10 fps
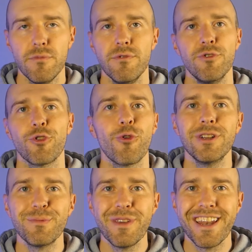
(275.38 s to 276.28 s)
you're going
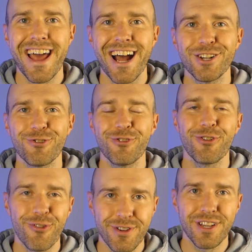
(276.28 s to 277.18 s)
to be a natural. You're
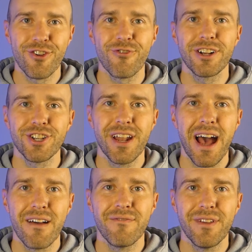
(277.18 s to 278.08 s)
going to crush it
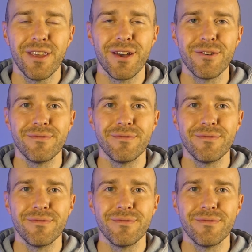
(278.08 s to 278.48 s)
at video.